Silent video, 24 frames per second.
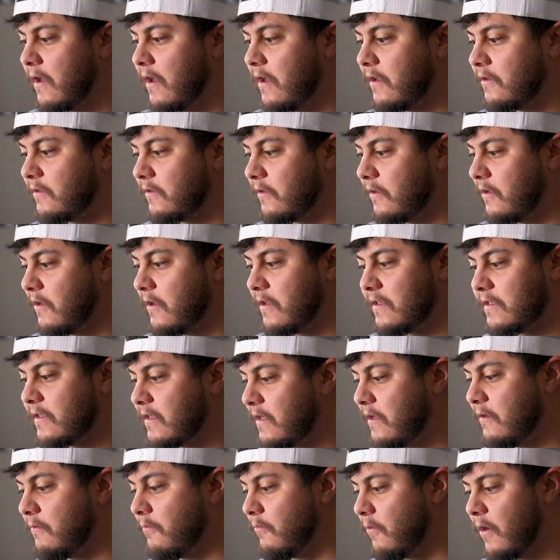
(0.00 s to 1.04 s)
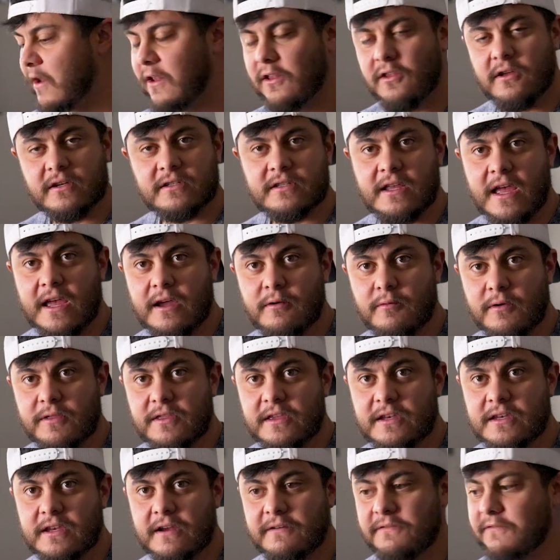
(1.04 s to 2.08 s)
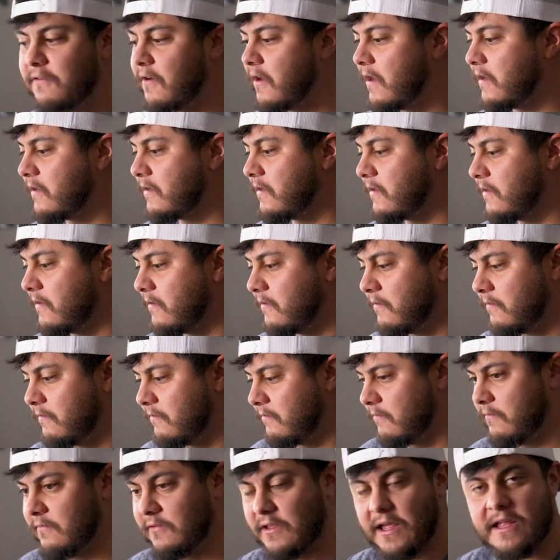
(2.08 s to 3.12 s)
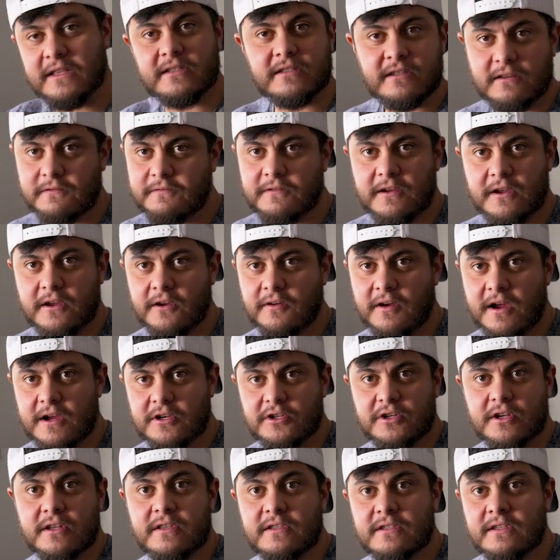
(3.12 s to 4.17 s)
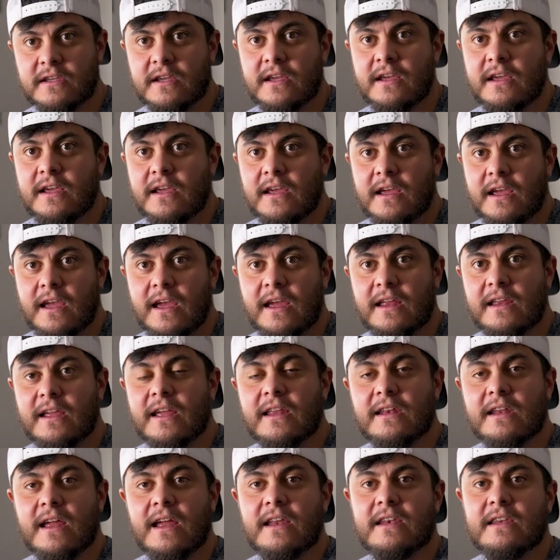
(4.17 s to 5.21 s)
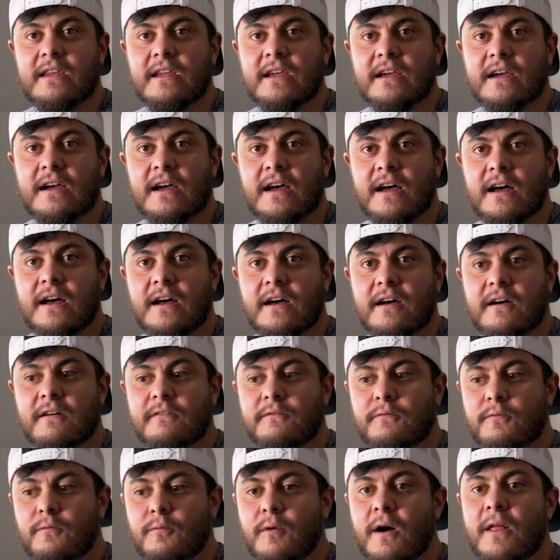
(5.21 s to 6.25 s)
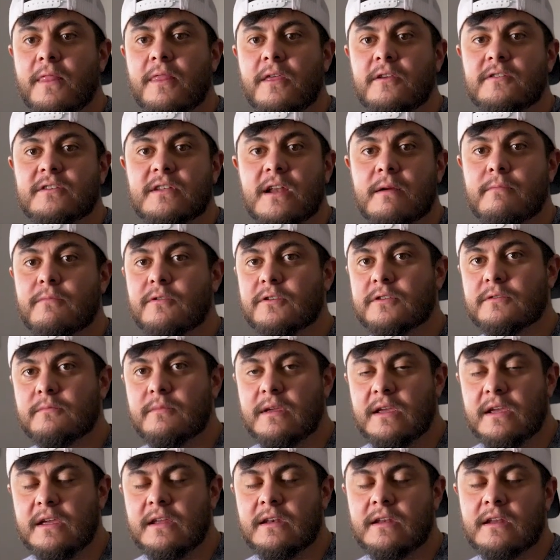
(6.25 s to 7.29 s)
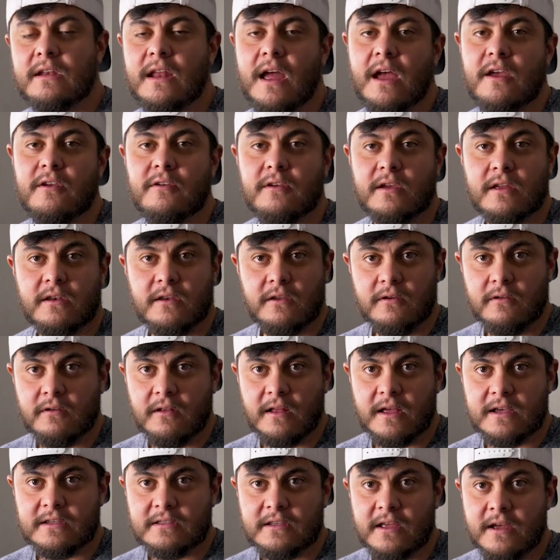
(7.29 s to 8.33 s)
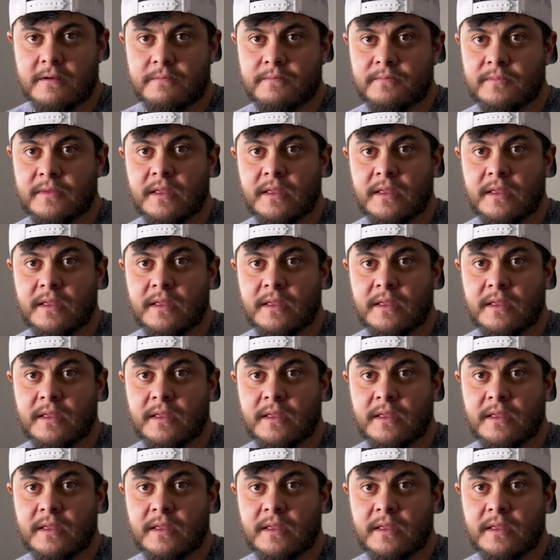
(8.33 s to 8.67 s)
so you can see what it looks like with the different lens configurations and get an idea of what those numbers mean and how you can utilize them.